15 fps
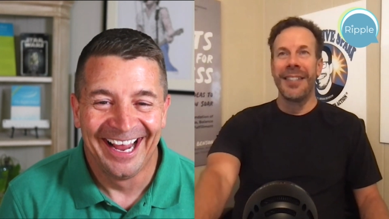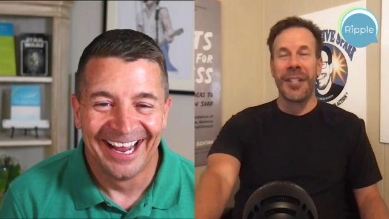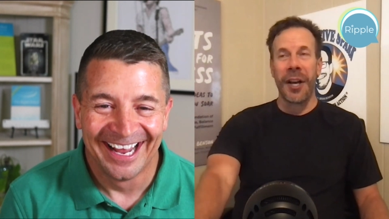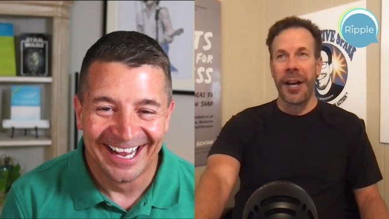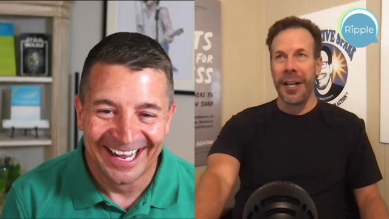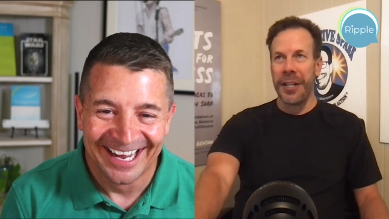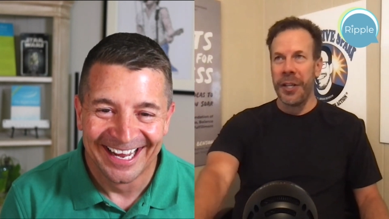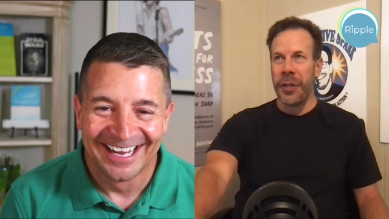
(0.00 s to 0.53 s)

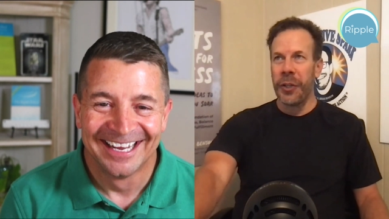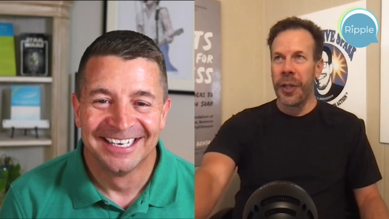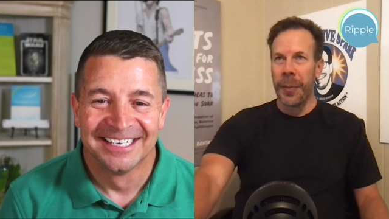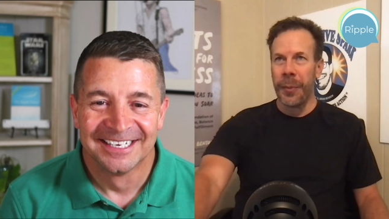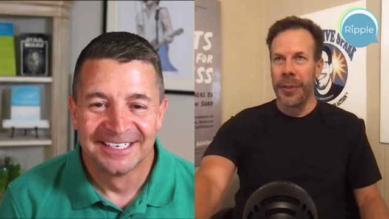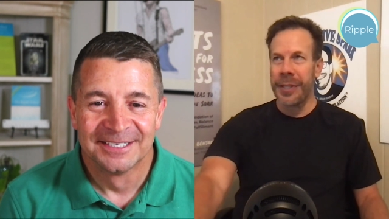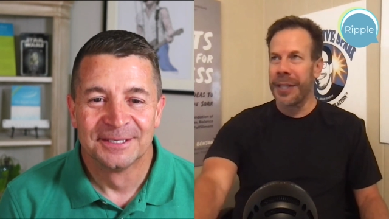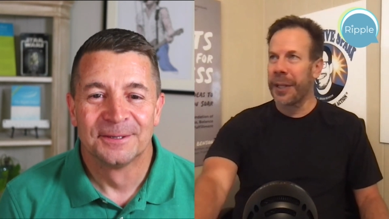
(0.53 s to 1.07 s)
Speaker 1: Don
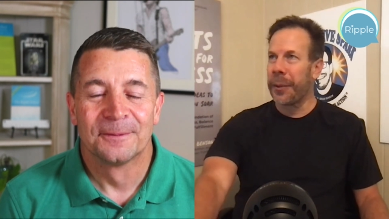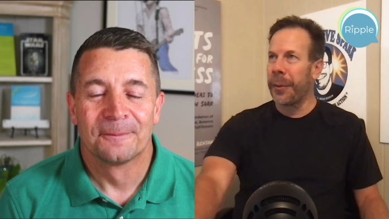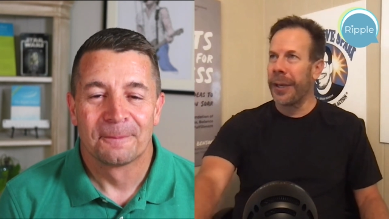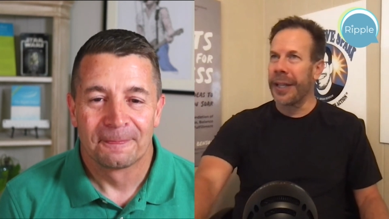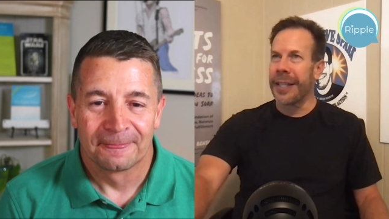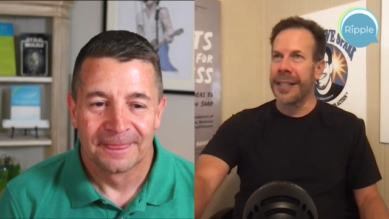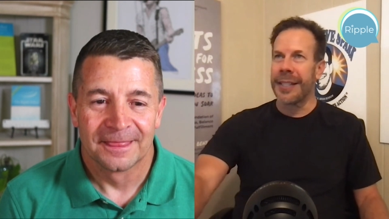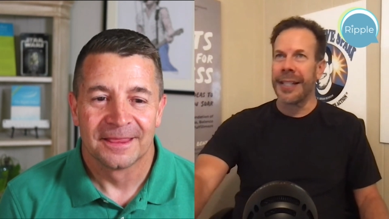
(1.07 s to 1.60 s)
Newcombe was the
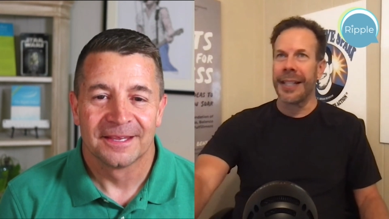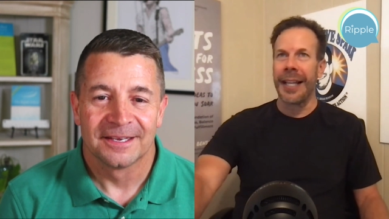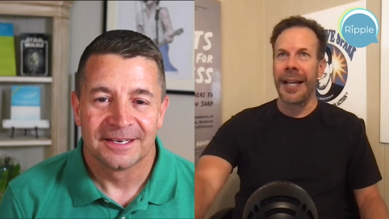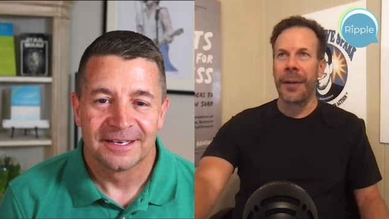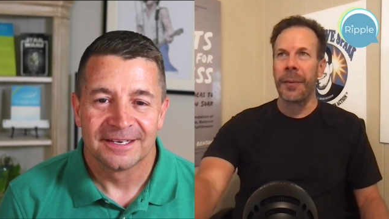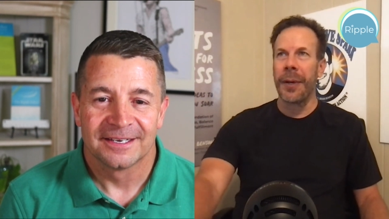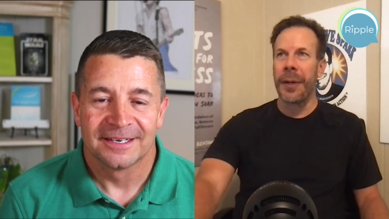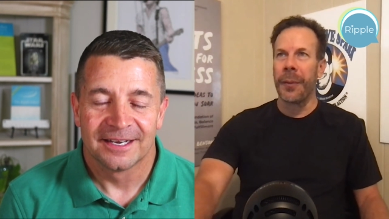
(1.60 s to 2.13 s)
quickest in
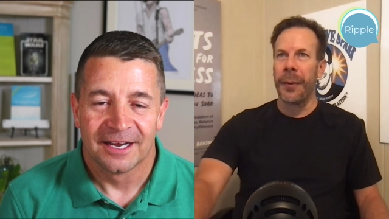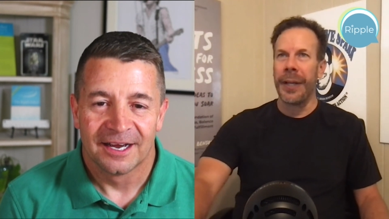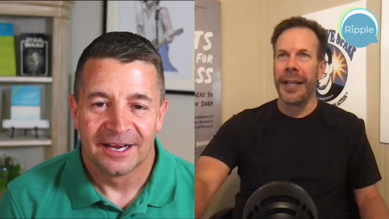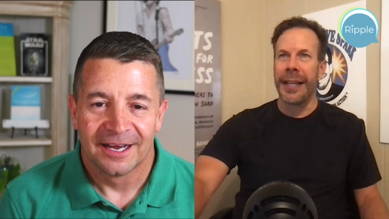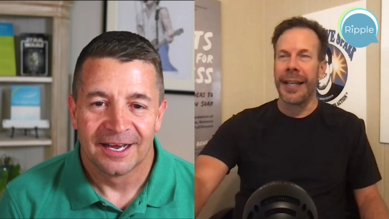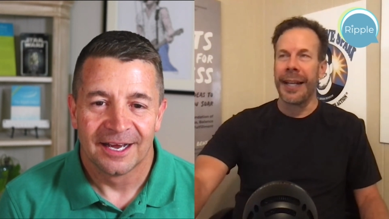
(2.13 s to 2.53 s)
like one week, and